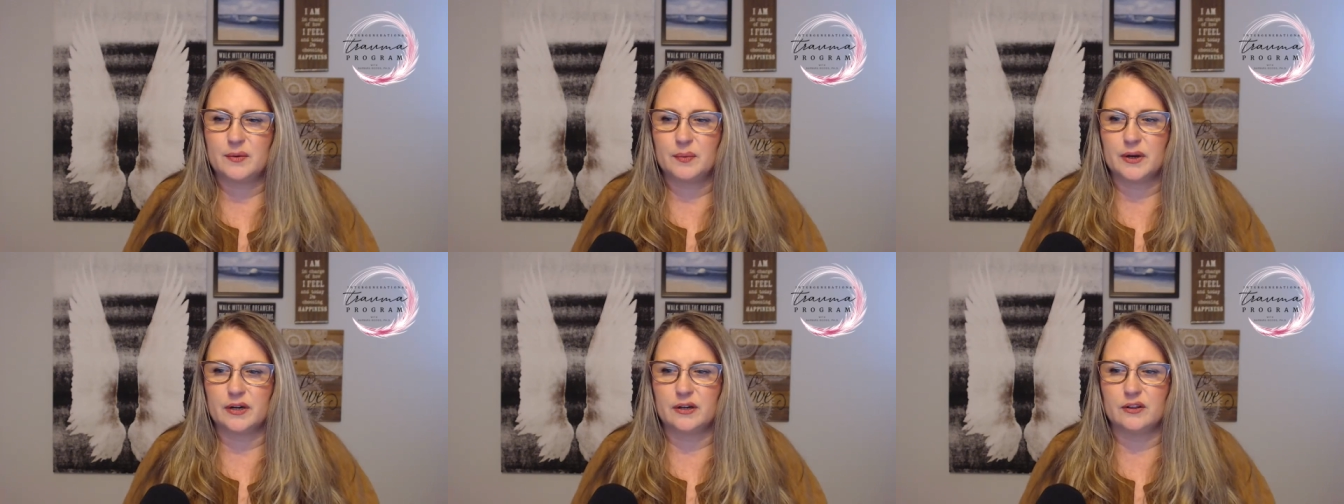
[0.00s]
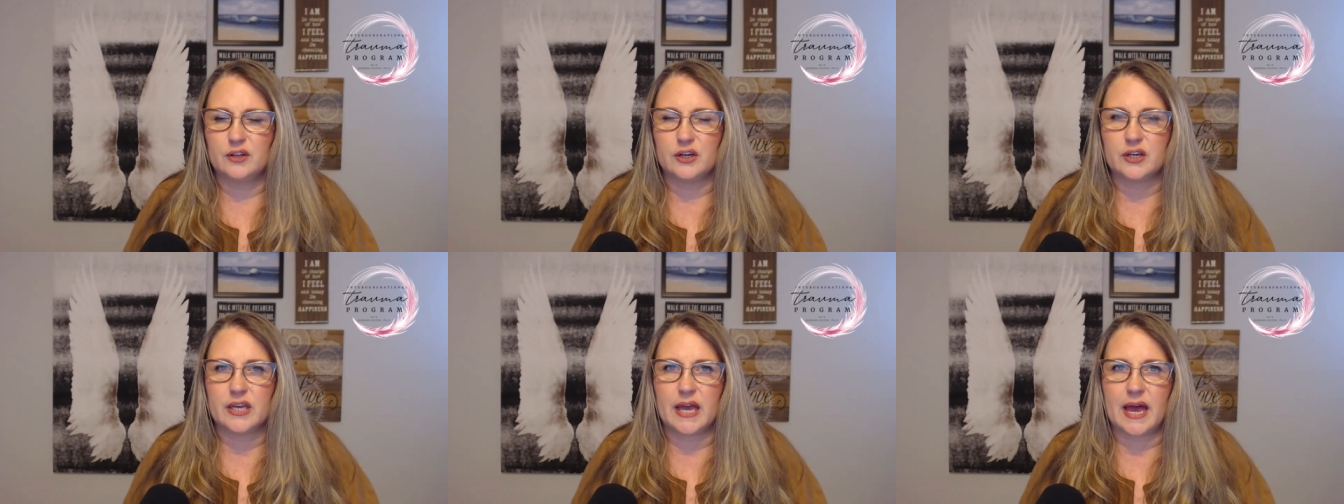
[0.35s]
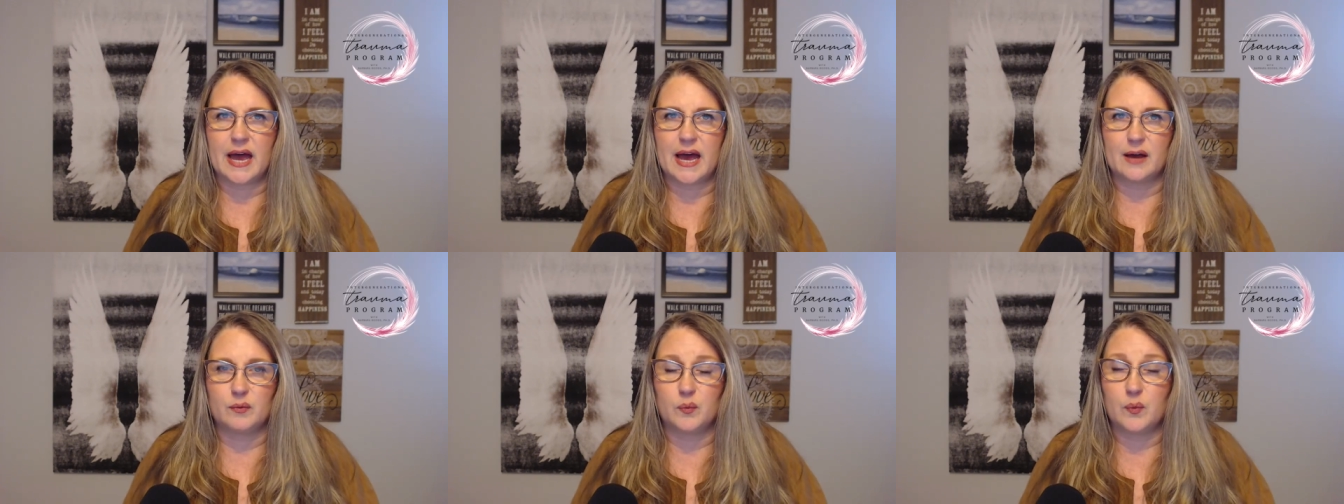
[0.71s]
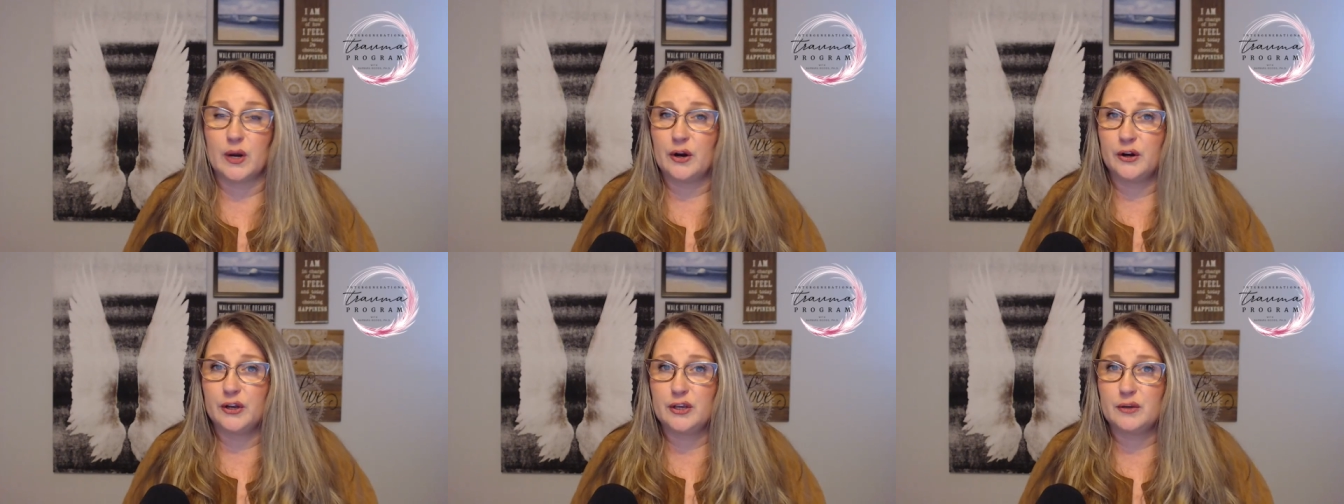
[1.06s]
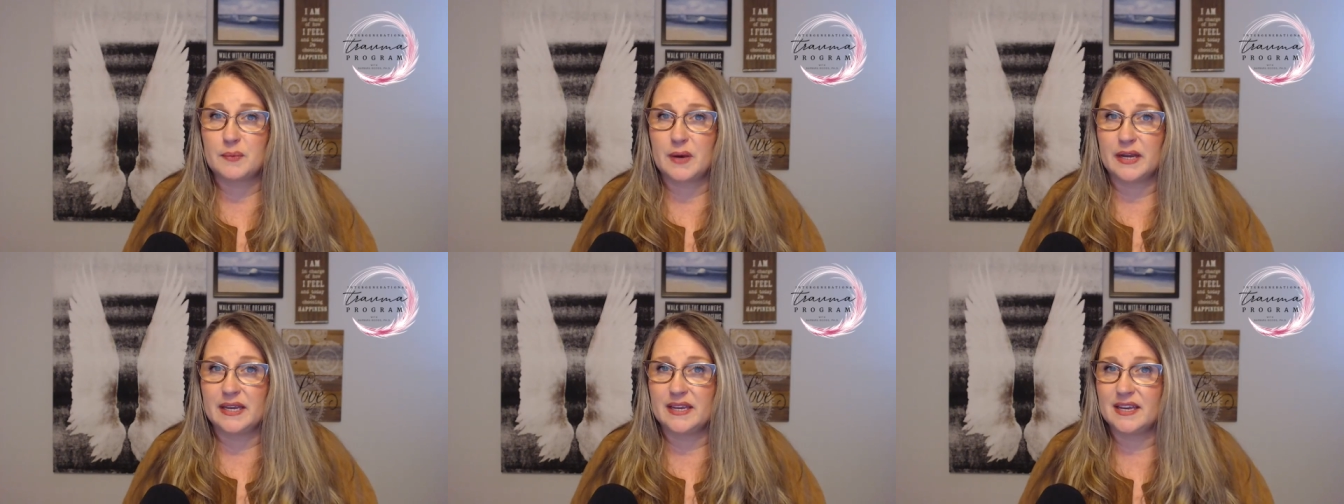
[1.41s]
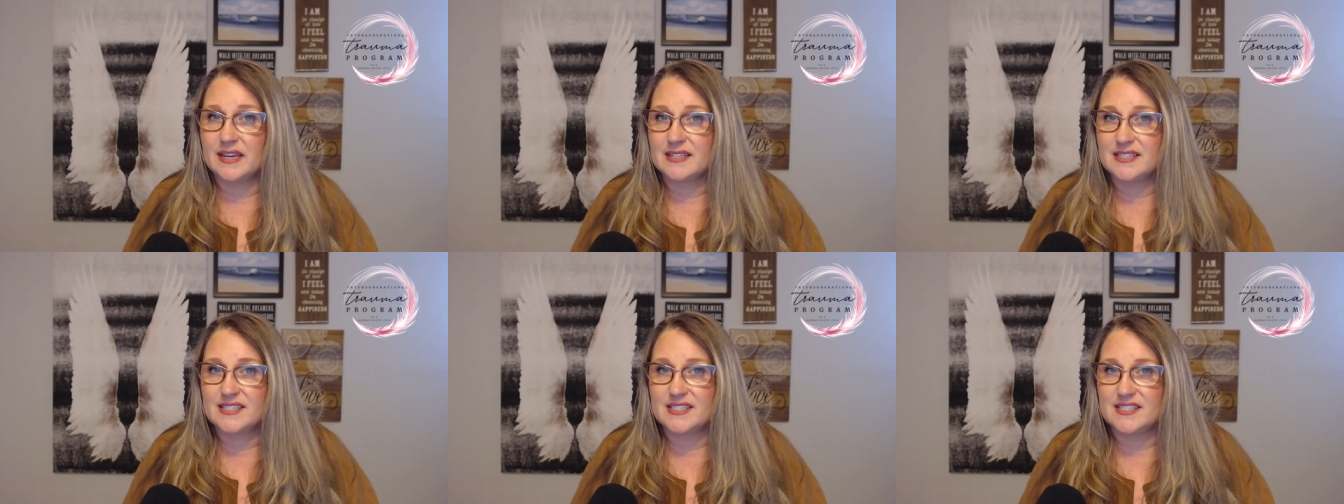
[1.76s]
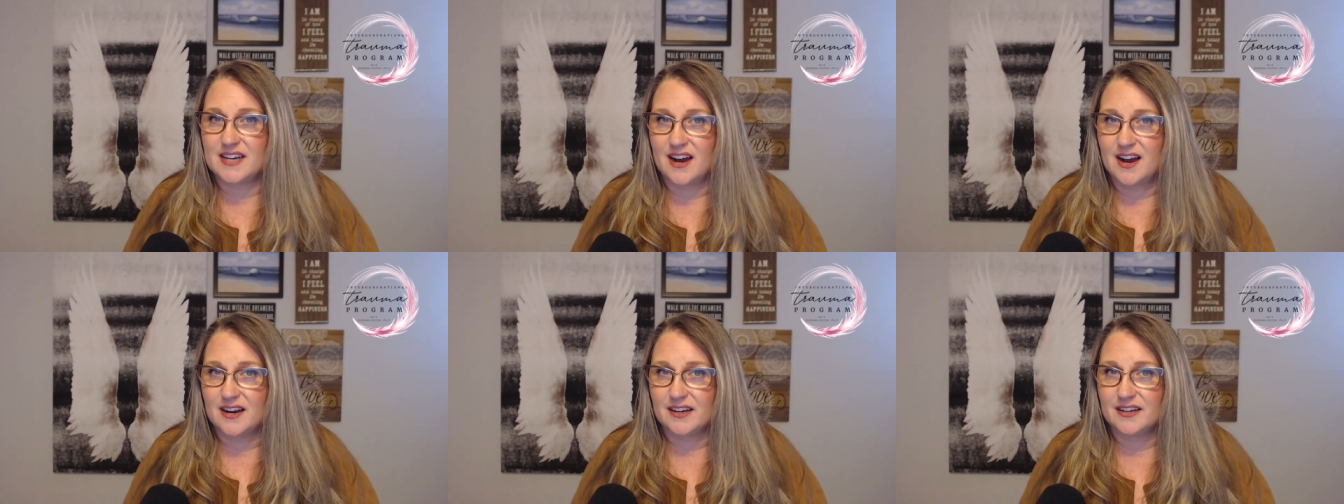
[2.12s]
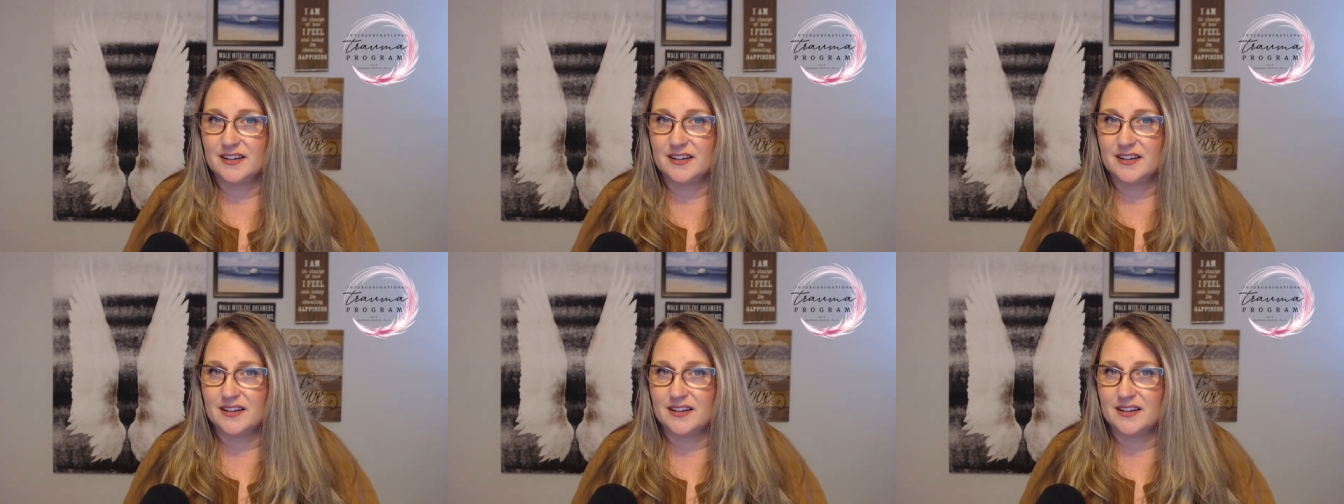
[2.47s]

We're going to look at where you might get stuck.